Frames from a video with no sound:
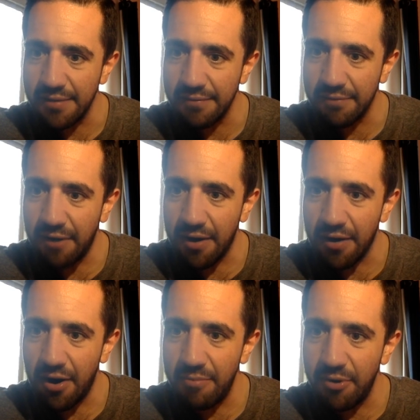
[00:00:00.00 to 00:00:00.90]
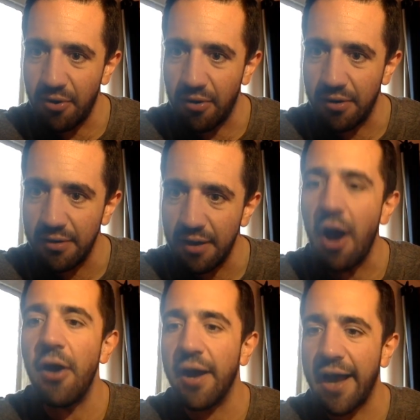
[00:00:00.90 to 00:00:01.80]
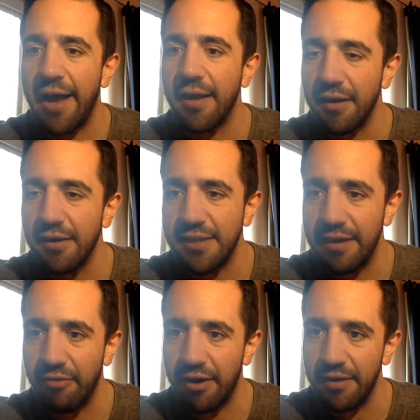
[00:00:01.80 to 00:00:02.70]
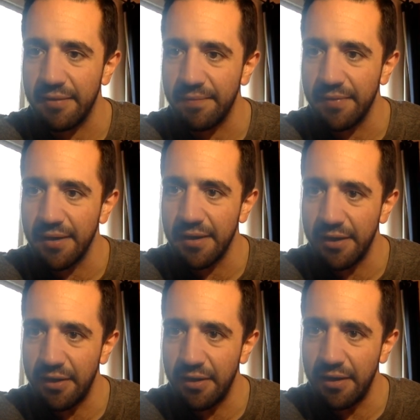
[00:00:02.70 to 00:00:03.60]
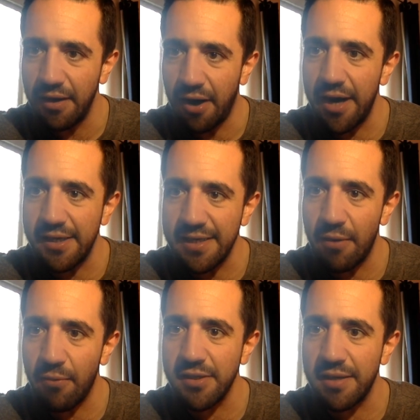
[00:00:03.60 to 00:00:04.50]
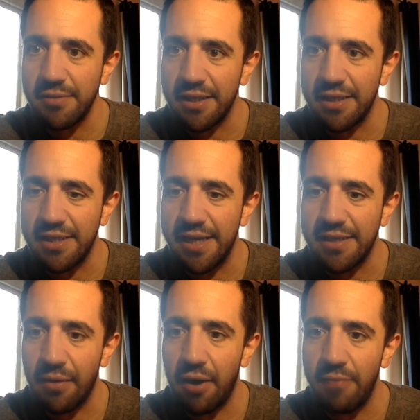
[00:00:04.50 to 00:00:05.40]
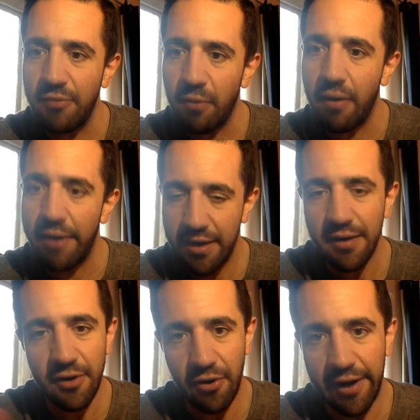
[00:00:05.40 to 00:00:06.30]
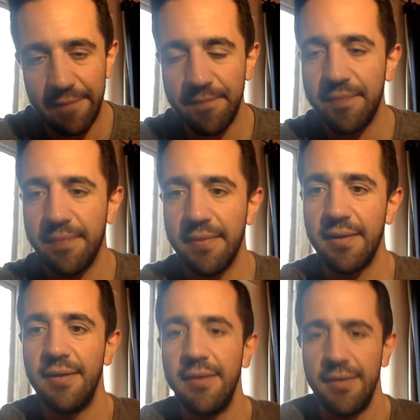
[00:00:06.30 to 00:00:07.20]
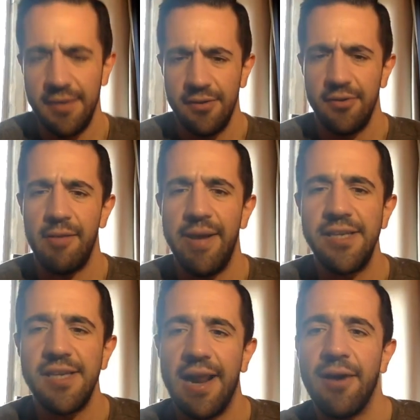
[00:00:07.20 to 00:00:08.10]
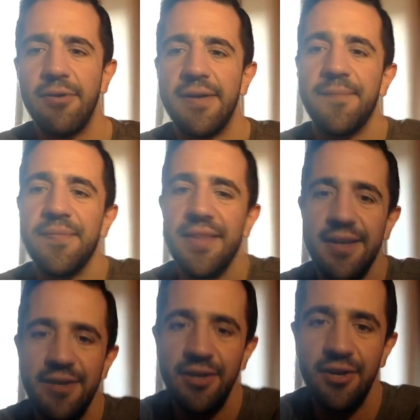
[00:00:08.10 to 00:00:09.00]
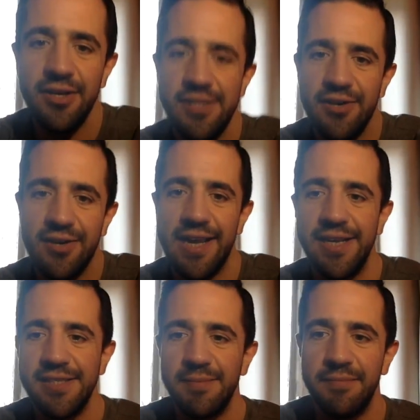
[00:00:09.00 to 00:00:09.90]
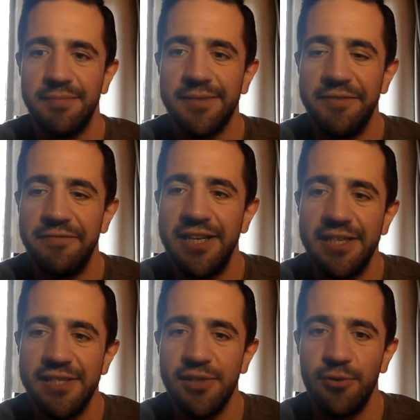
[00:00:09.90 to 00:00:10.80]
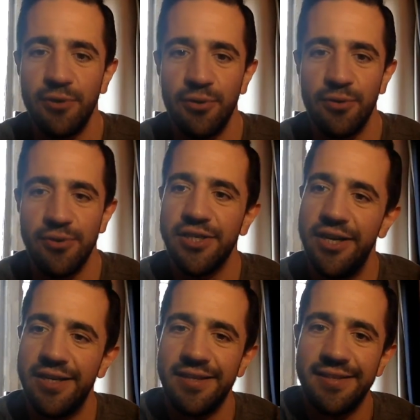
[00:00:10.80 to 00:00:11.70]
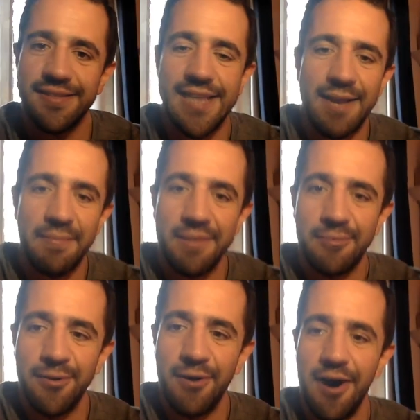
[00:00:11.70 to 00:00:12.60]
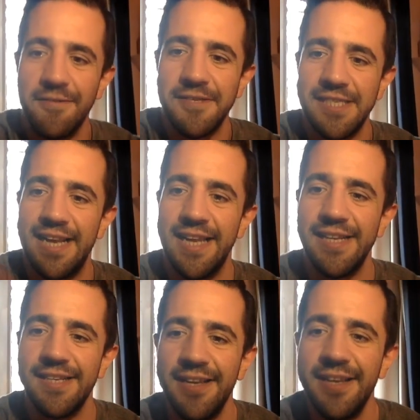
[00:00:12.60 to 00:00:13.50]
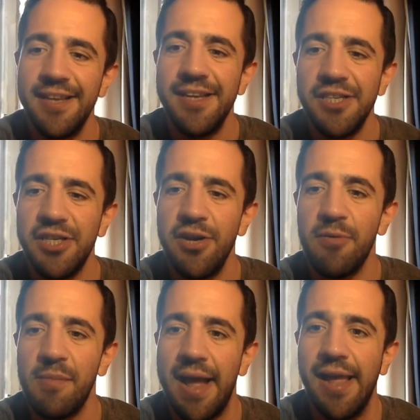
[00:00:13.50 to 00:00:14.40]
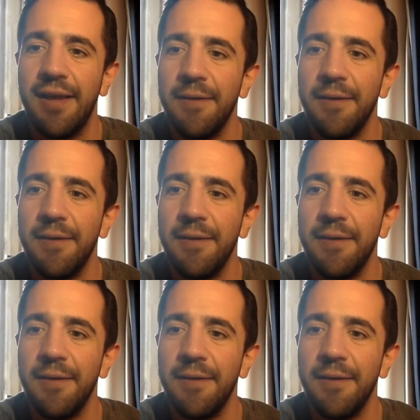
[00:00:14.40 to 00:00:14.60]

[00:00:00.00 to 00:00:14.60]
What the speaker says: Fuck, I'm not. Oh, okay, I see, right. I only sat one subject this year, so I'm not worried. Got it. All right, mate, chill out. You're going to start kicking some convenience store doors soon and telling people you're half Sicilian. Chill, mate.